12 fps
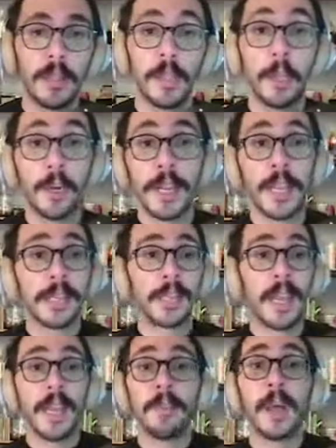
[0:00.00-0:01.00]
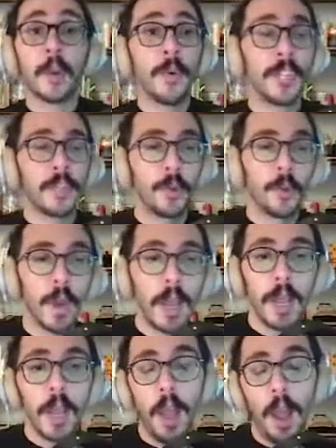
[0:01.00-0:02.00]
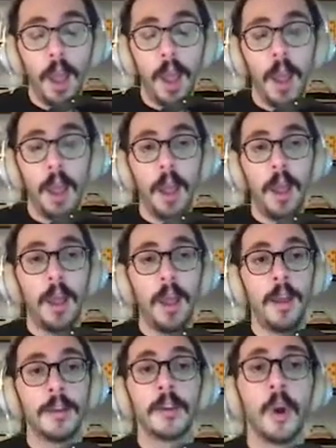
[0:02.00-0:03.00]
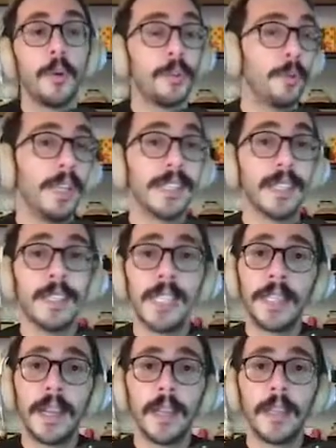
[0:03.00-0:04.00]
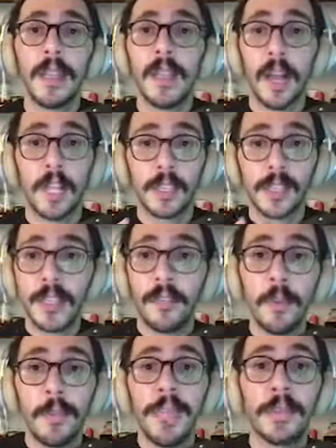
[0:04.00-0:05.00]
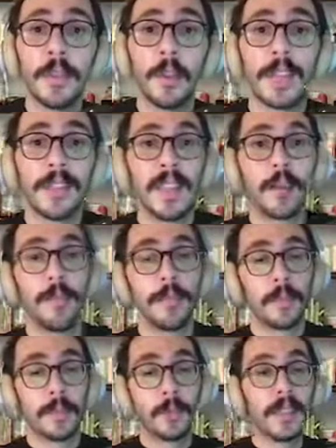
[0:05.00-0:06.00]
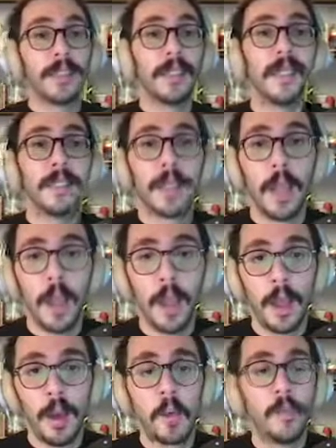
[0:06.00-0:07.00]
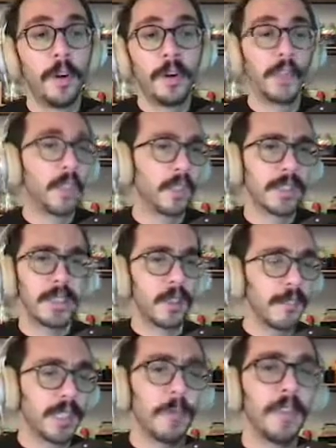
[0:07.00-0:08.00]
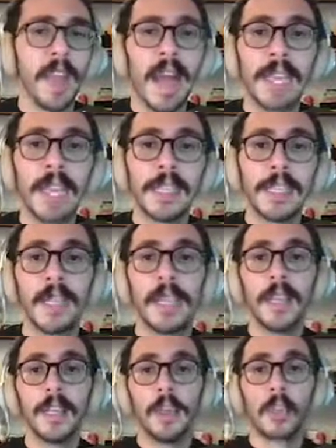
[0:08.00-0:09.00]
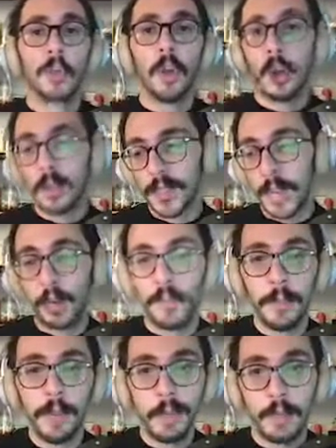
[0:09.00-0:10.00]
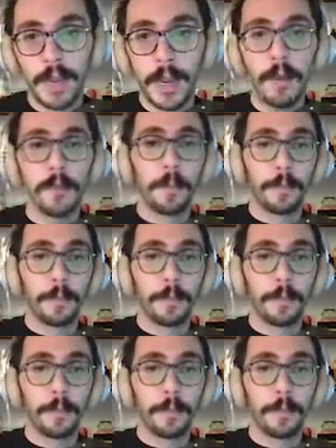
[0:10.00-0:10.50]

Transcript: the learnings, and I'm not going to go through these in detail. I'll just give you a minute to look at these over. They're just some of the highlights. They should all sound familiar by now.